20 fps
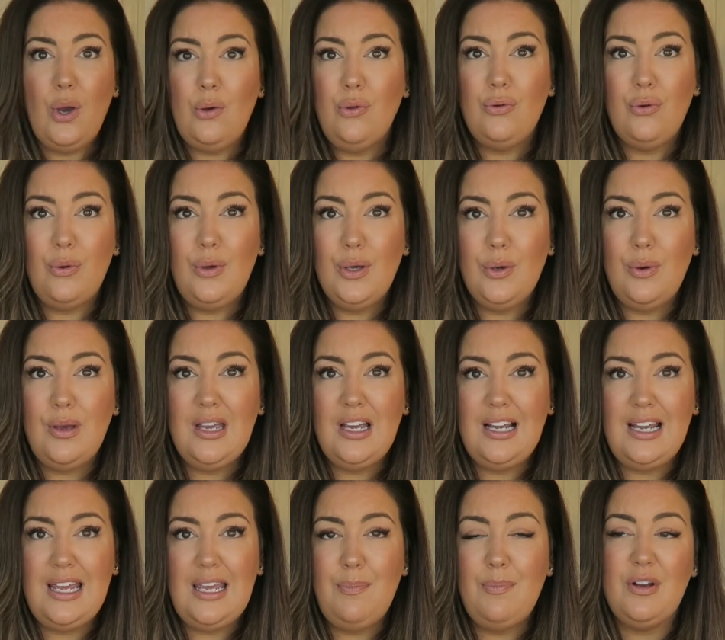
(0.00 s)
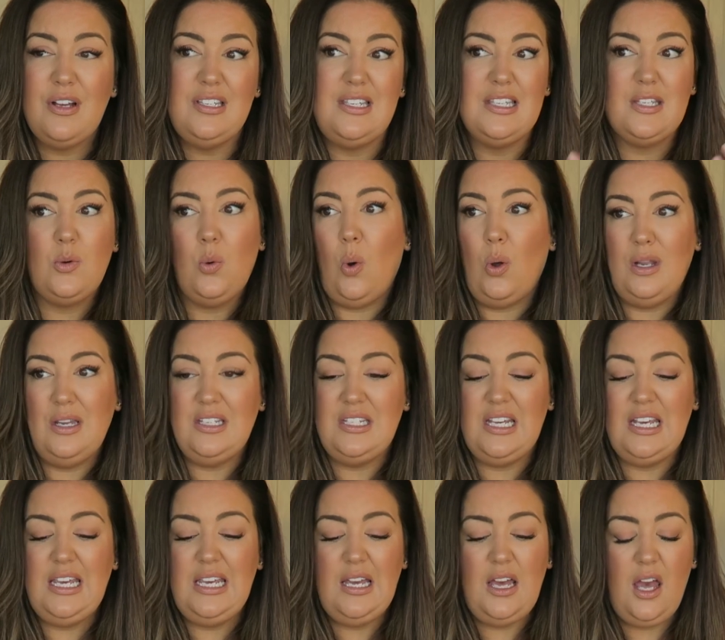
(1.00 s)
go through it quickly because it's
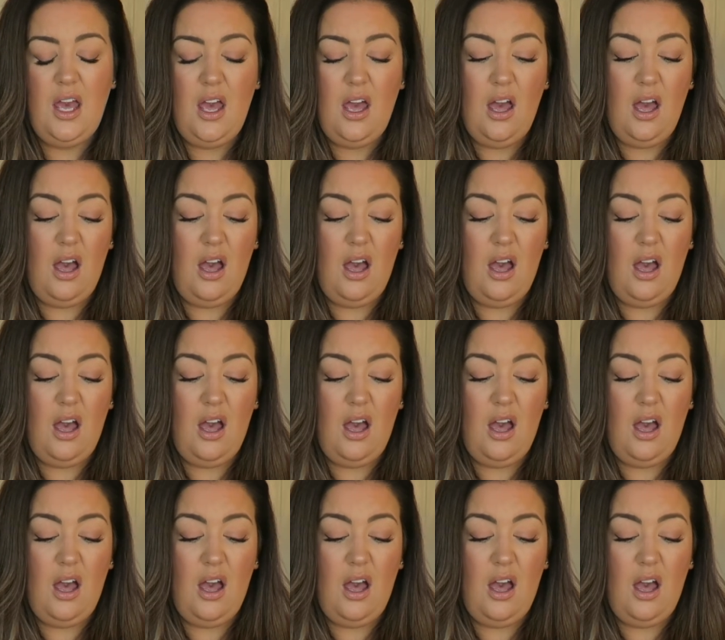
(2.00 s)
quality.